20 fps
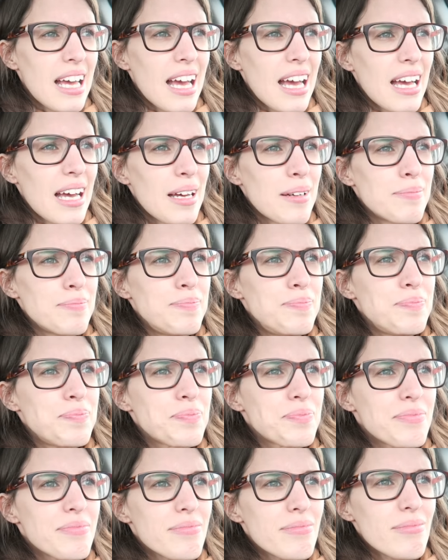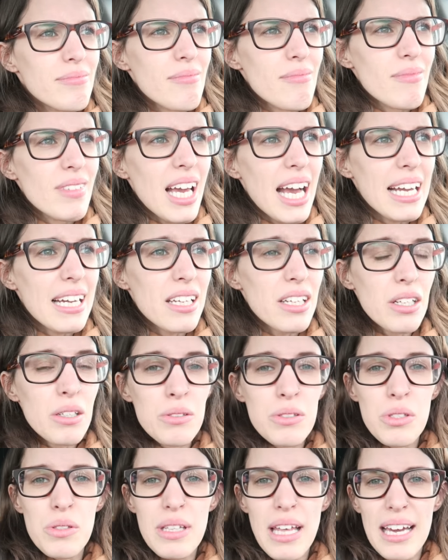um, I gotta go
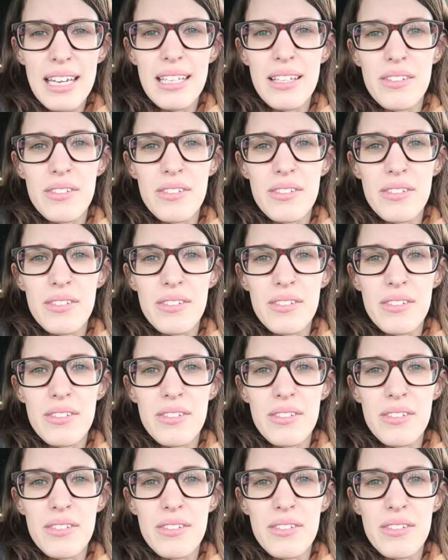do that